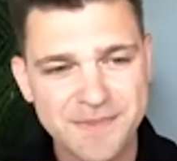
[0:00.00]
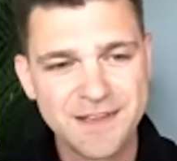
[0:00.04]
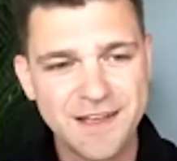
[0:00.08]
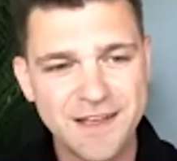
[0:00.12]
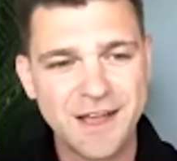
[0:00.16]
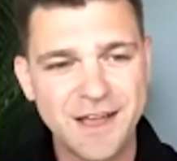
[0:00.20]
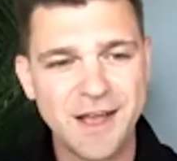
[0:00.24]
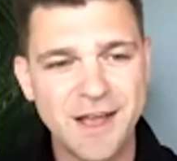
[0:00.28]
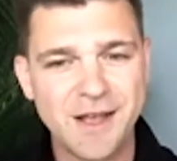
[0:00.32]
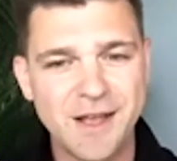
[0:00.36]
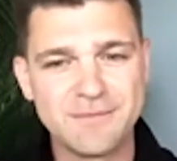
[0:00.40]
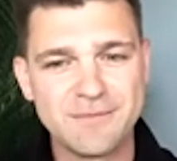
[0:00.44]

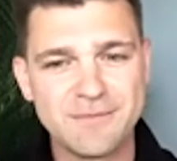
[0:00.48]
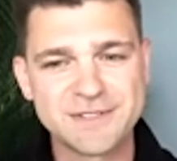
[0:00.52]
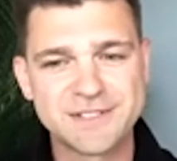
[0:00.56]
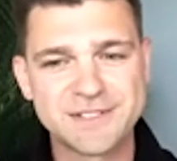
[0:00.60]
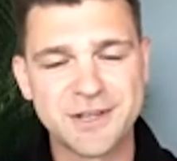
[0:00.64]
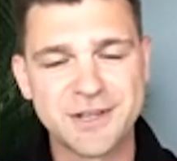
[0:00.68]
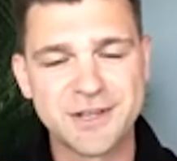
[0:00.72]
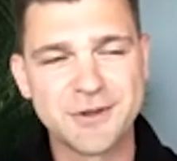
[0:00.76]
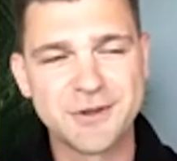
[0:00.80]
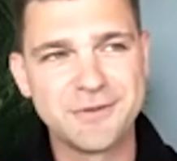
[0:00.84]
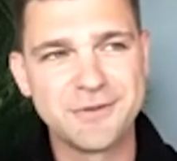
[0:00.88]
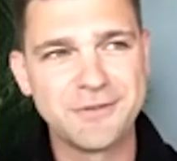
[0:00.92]

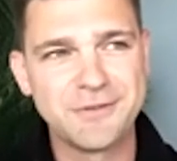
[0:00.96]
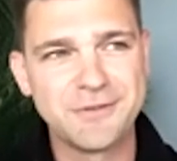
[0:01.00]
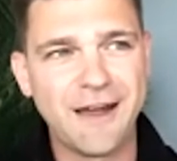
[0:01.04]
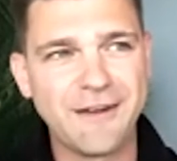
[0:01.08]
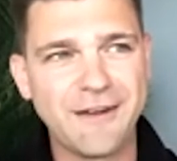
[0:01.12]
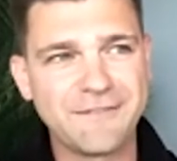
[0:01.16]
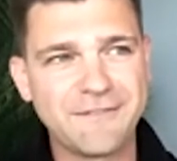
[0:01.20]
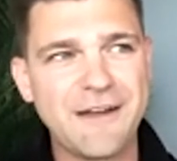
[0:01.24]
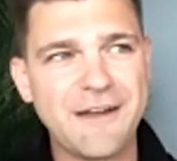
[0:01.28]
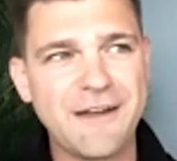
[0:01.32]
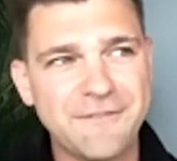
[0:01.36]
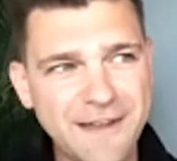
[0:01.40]
So
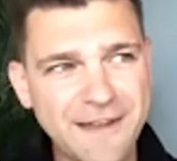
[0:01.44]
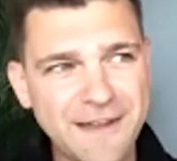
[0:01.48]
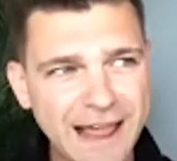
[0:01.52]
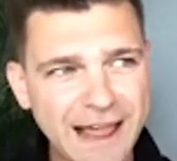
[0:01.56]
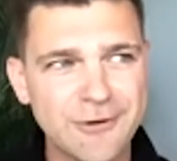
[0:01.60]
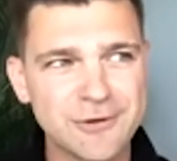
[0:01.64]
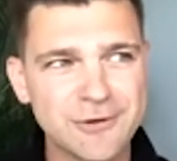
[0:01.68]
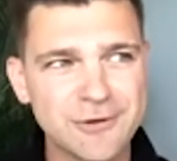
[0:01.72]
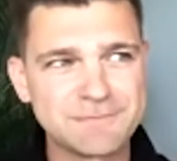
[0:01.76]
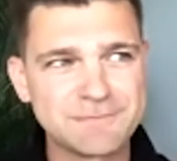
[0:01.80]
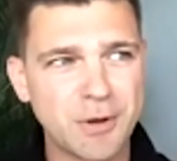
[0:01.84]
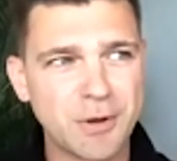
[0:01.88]
I felt I
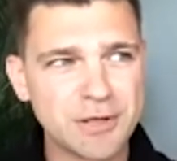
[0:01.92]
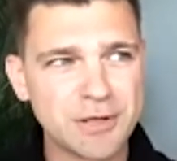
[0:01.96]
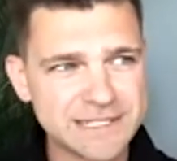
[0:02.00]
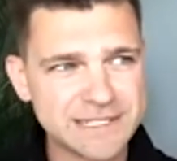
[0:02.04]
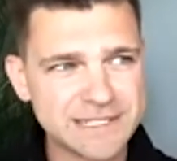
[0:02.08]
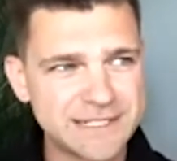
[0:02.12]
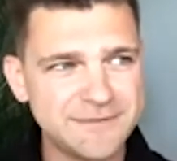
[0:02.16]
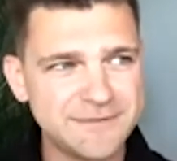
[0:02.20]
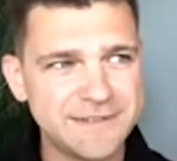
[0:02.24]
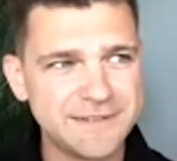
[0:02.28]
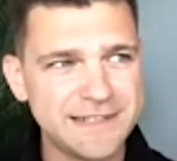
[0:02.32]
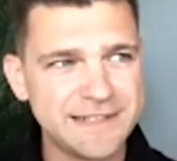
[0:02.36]
was
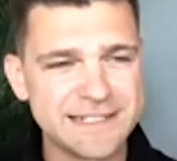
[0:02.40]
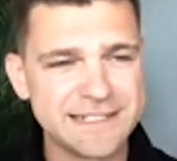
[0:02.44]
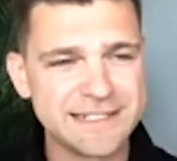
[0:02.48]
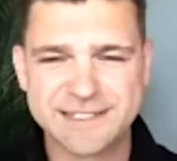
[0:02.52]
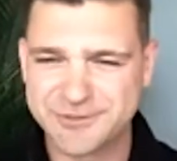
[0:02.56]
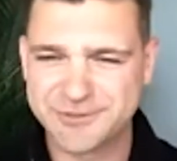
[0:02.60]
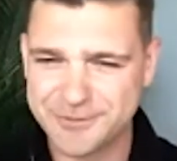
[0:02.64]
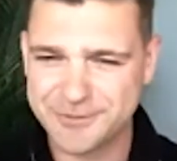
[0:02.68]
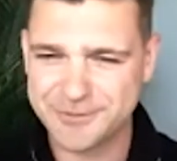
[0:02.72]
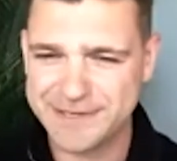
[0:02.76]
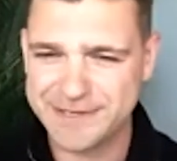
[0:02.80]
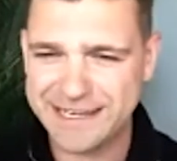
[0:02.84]
positively
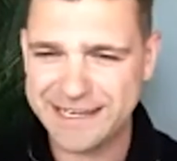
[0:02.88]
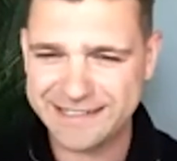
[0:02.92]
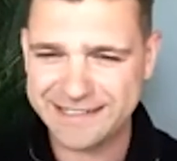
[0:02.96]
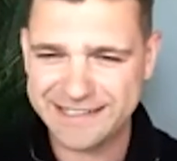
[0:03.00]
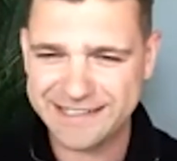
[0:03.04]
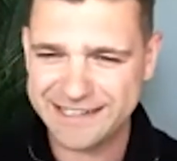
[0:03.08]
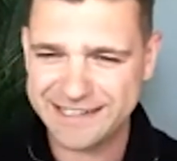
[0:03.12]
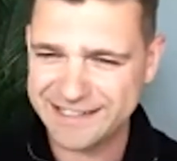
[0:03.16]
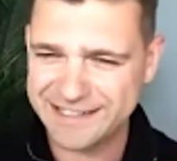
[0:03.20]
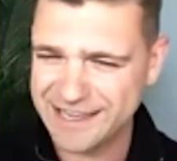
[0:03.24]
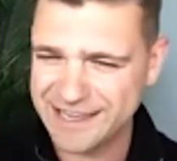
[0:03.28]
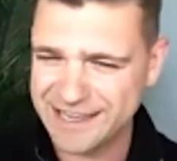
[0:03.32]
discriminated
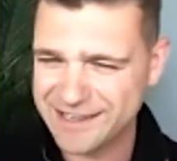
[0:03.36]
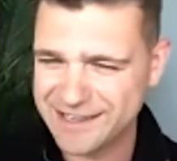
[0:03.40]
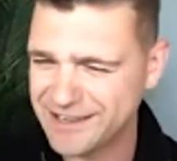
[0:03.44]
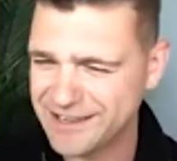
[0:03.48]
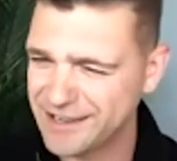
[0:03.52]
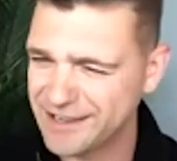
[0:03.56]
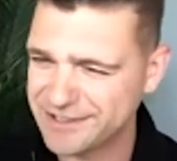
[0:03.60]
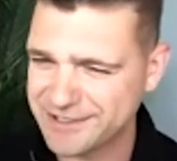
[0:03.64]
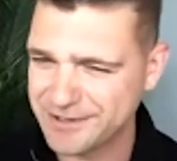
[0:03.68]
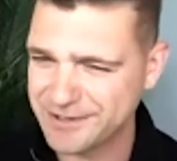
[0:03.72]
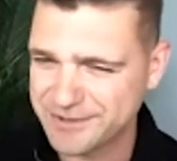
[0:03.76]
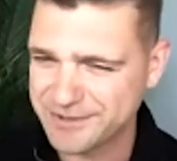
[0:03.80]
in
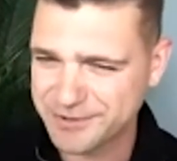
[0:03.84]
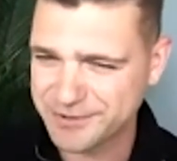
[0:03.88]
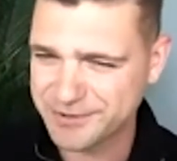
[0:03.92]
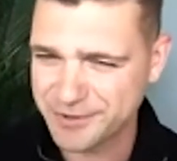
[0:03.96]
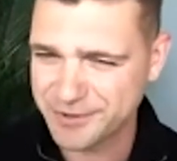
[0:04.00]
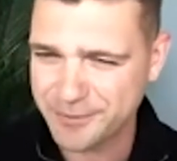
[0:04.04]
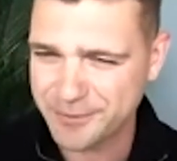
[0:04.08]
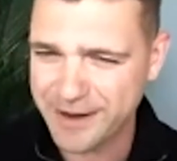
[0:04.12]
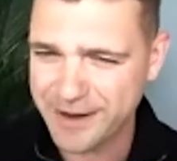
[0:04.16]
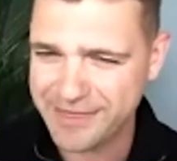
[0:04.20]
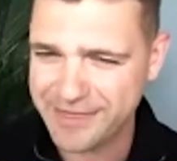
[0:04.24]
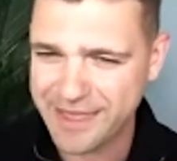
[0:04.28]
some sort of
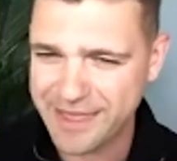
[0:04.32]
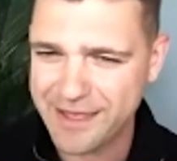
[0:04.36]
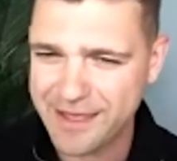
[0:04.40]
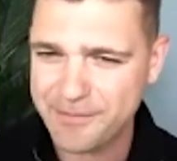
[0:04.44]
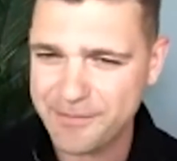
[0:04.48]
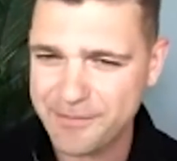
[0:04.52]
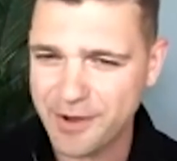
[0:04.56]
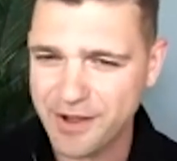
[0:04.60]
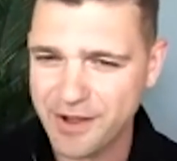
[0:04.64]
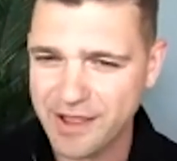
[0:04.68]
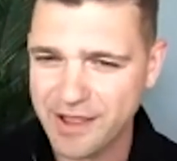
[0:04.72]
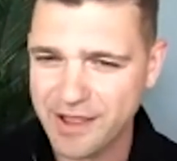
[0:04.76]
way there,
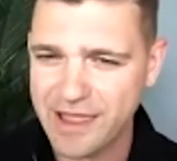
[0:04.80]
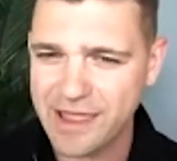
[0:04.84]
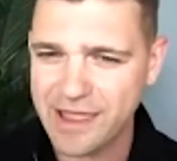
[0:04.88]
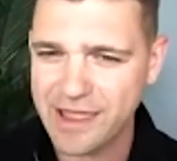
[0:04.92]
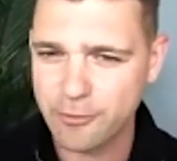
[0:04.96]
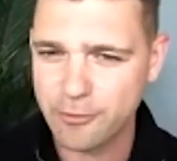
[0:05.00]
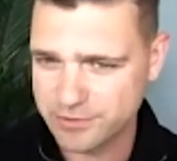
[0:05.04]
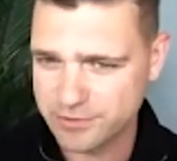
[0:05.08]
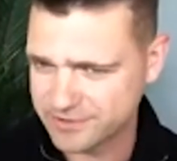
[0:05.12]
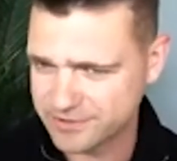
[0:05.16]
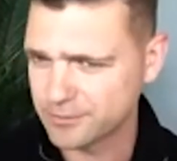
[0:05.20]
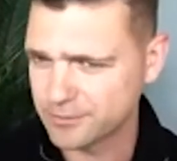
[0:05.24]
but it
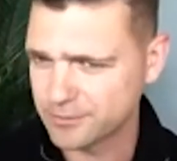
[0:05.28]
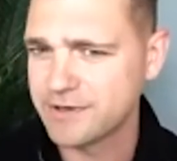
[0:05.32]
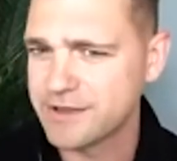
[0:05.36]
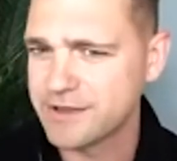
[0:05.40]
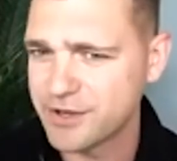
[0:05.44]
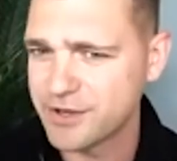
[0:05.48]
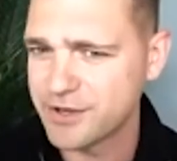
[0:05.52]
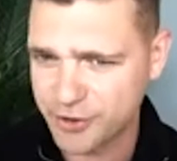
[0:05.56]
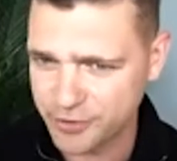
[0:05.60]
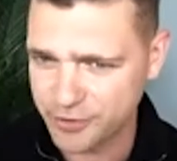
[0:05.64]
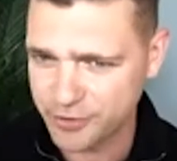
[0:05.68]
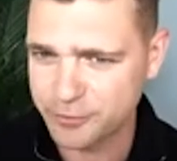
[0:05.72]
was all in the
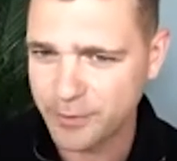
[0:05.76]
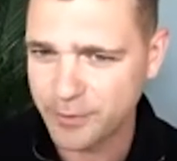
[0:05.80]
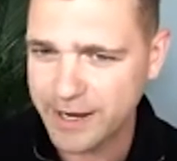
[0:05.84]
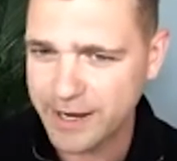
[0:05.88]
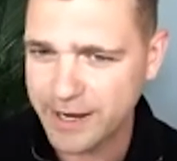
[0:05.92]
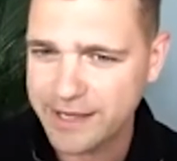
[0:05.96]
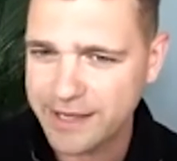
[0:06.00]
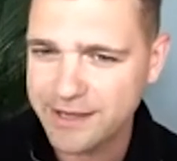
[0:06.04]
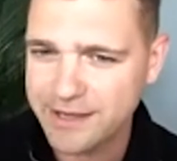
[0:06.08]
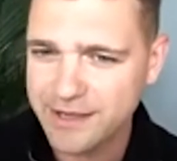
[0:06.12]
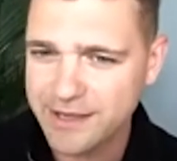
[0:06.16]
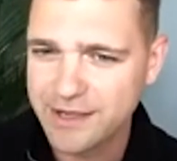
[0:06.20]
good way,
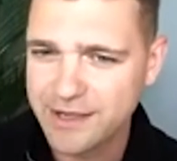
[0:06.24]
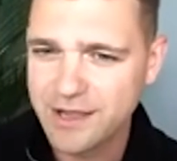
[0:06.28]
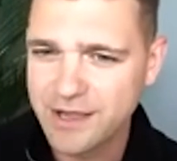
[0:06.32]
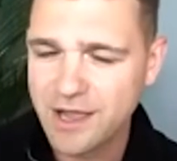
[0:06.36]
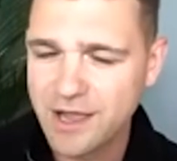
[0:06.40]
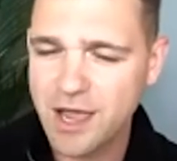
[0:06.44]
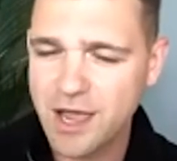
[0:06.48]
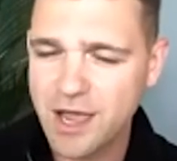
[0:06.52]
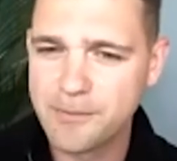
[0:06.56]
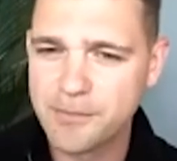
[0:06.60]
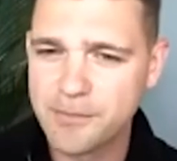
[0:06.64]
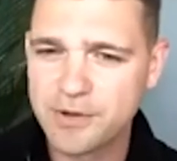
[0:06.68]

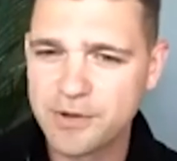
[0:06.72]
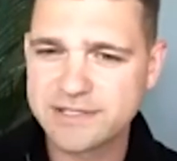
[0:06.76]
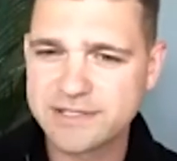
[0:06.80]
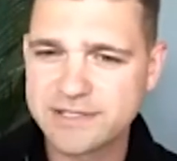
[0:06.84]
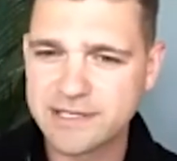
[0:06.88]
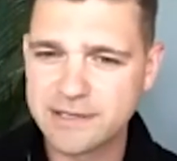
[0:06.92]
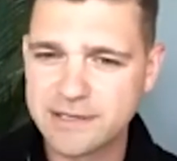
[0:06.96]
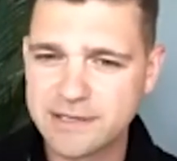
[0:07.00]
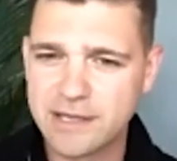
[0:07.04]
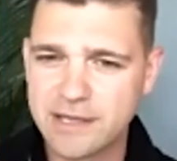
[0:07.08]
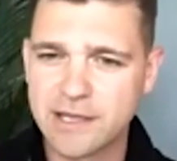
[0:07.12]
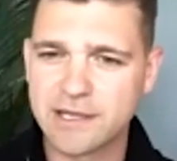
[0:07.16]
because
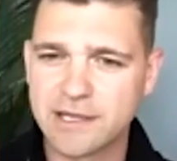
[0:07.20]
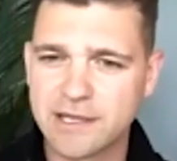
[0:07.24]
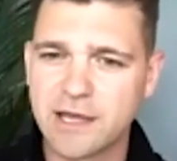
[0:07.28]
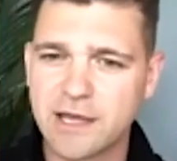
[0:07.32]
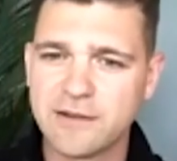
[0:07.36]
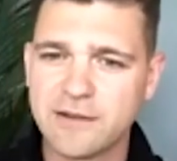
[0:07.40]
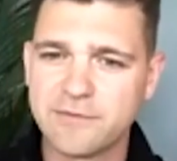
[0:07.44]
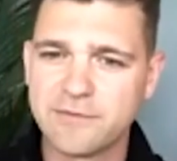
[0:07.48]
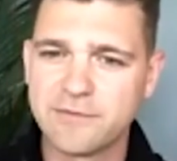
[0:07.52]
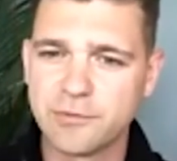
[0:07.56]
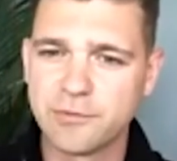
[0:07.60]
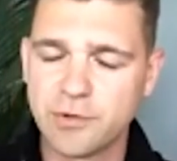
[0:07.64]
it kind
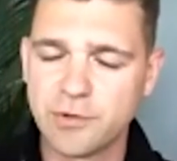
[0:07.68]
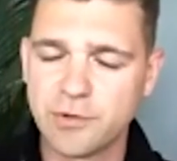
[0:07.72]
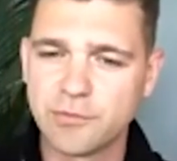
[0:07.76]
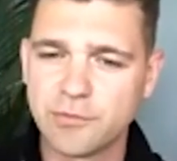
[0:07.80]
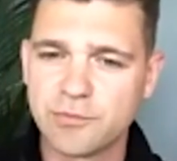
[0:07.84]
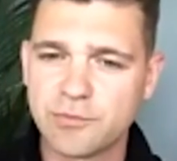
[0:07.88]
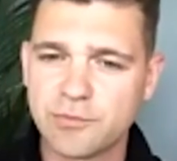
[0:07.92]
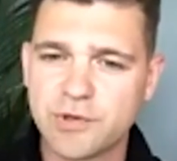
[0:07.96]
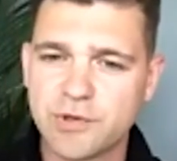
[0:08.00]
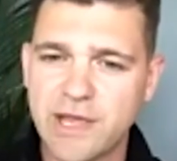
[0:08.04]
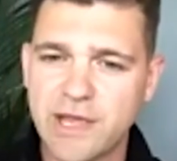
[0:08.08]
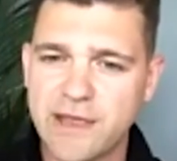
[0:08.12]
of
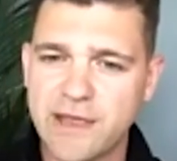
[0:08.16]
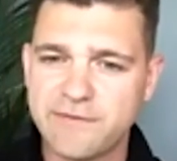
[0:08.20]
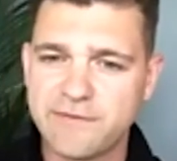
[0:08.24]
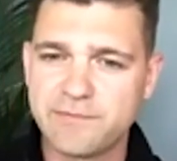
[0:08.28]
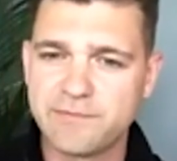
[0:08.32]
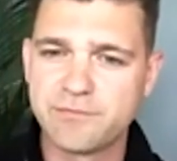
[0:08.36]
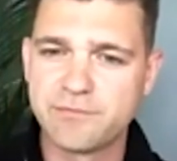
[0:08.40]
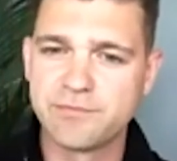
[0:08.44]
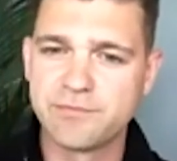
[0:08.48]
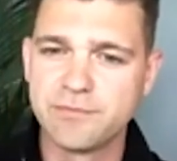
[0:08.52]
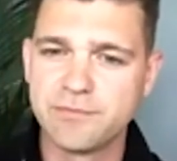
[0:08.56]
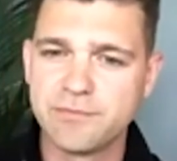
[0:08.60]
gave
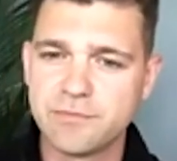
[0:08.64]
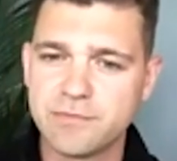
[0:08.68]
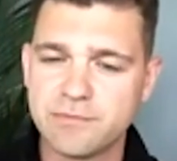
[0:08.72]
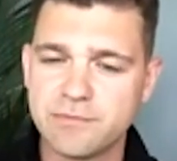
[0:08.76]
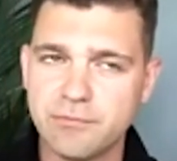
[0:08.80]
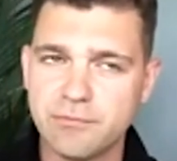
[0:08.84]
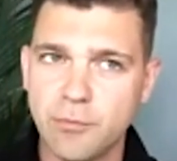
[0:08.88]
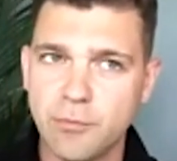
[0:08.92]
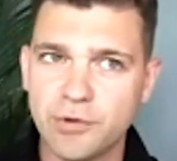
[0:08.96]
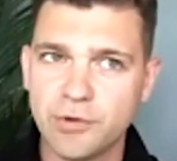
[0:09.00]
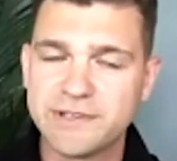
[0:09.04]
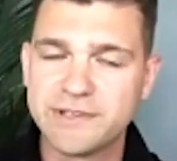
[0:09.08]

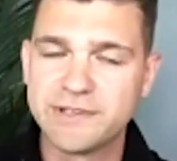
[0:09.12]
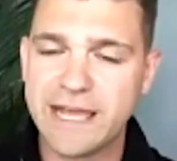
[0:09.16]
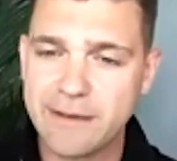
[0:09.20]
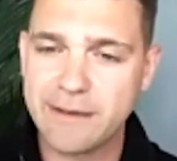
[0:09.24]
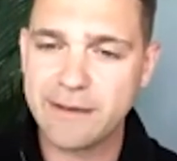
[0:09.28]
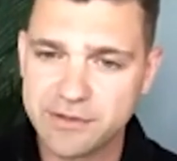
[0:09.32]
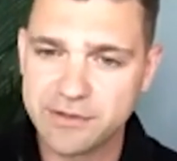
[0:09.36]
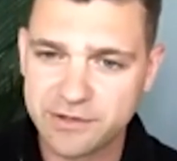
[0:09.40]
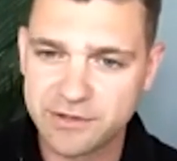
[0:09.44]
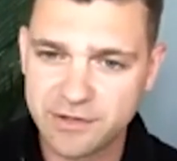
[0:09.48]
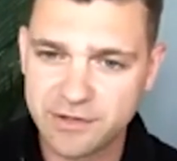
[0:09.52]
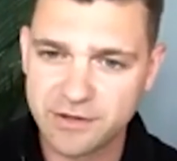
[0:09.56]
more
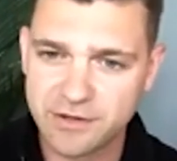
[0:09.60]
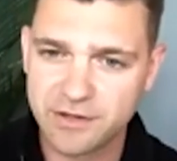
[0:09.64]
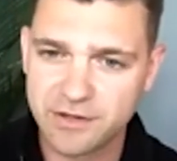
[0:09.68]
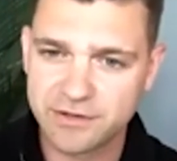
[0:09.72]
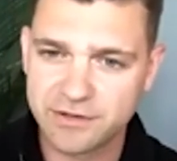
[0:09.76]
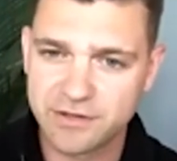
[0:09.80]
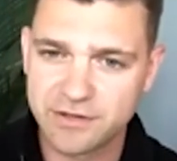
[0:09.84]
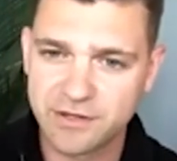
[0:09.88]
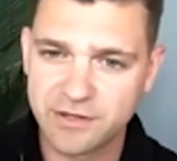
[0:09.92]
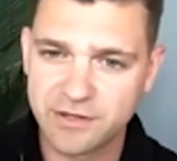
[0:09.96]
depth to